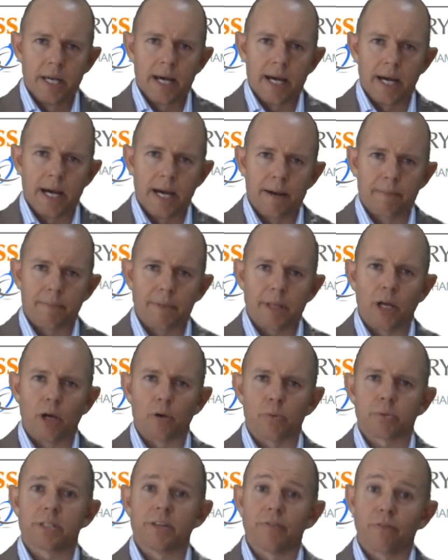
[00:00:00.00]
that
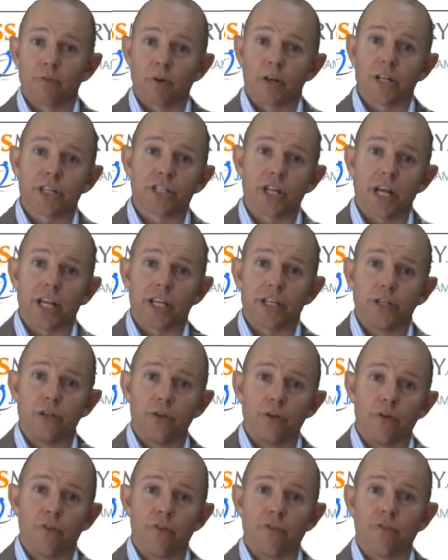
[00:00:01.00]
helps differentiate
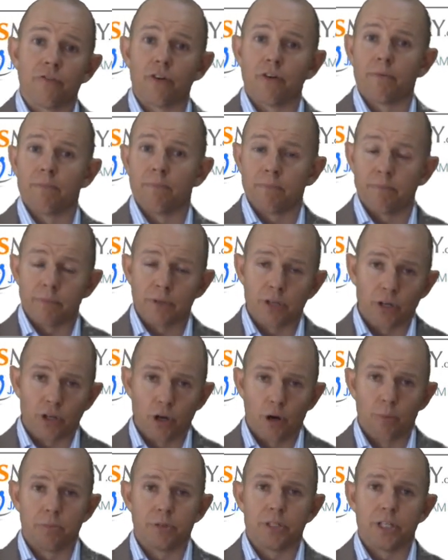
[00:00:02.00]
you from your
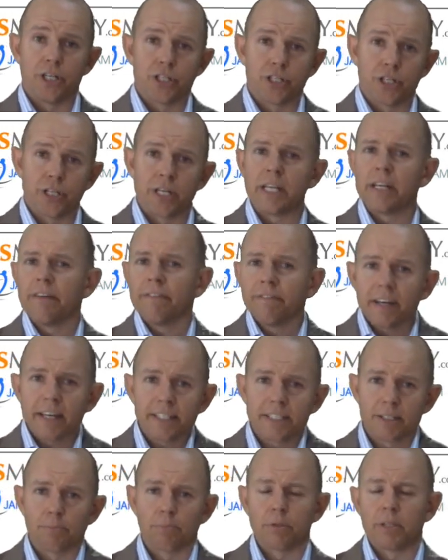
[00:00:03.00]
competition, if
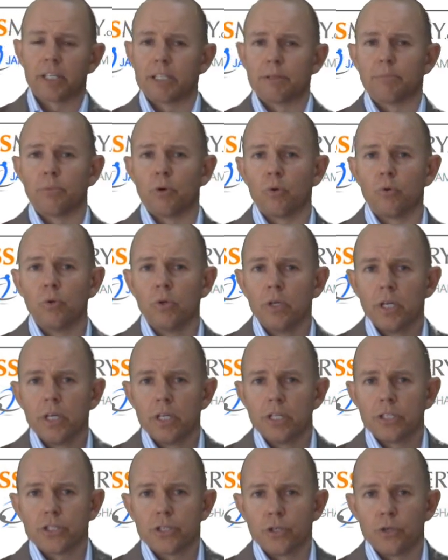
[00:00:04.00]
that's applicable
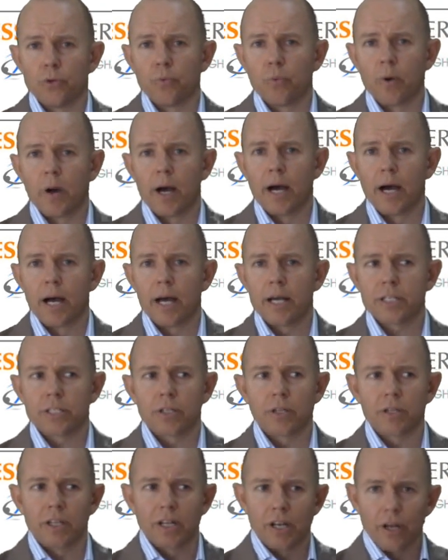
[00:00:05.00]
to
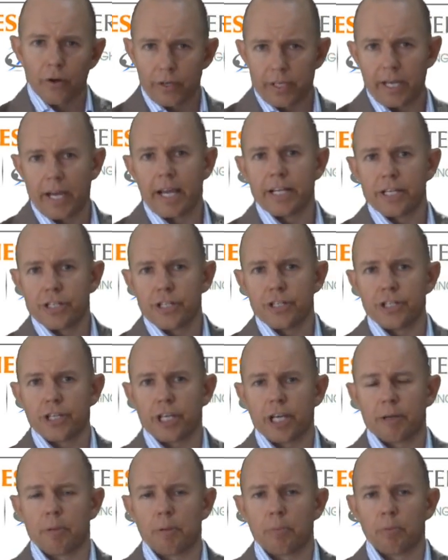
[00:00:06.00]
sort of the locations
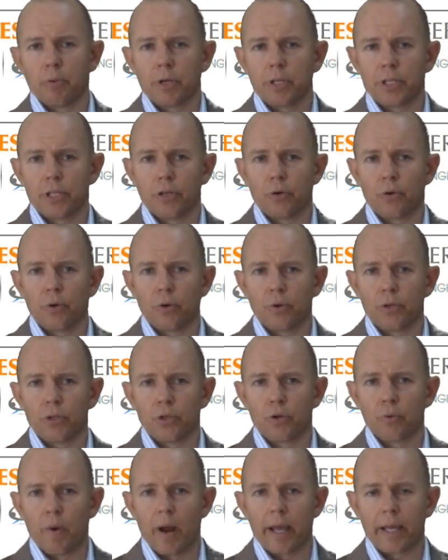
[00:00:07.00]
you're going to be putting your
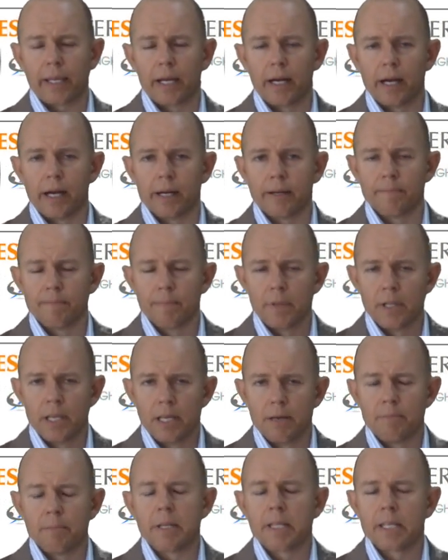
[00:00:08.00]
rat card.
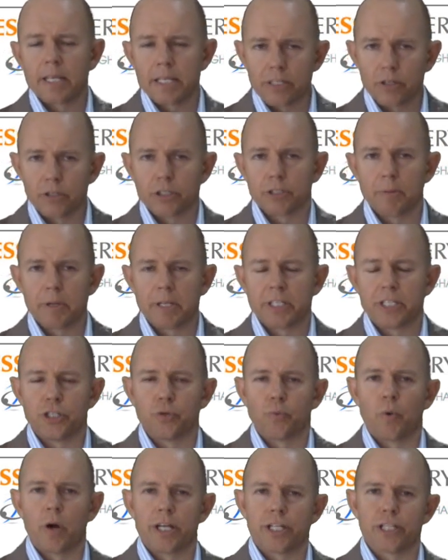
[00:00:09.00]
I mean, there's not too many
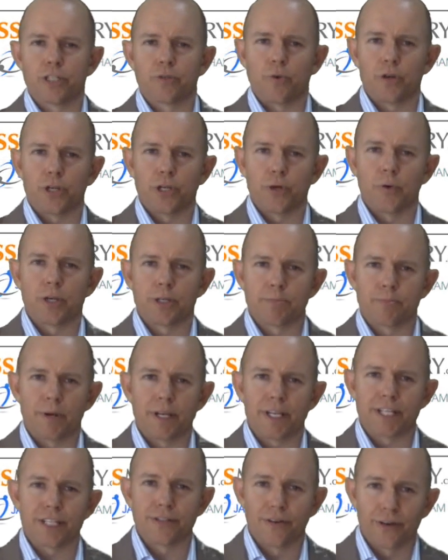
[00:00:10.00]
situations where a
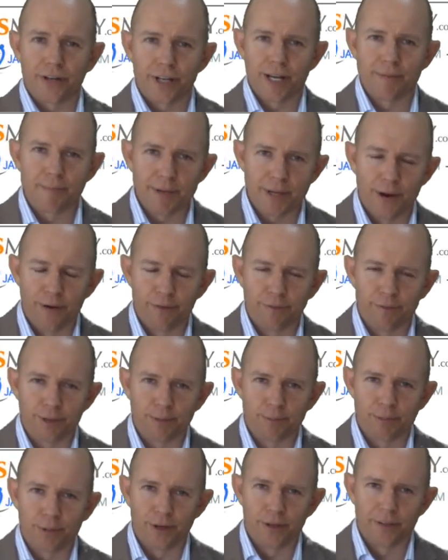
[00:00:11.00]
USP is not going to be helpful
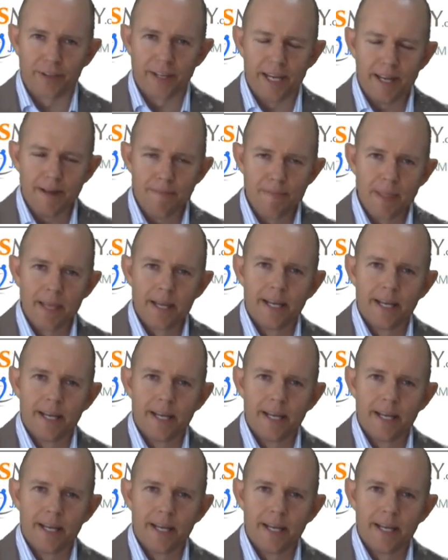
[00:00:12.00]
to put on there.